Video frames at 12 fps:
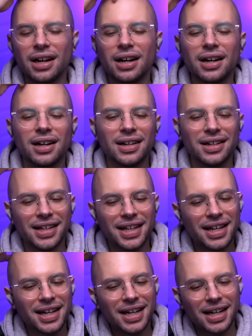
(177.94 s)
Oh,
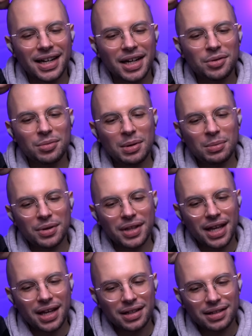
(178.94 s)
yeah, I remember
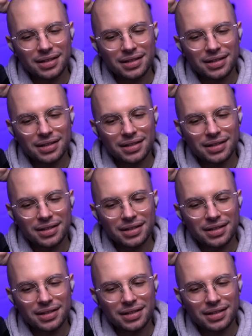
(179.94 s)
that.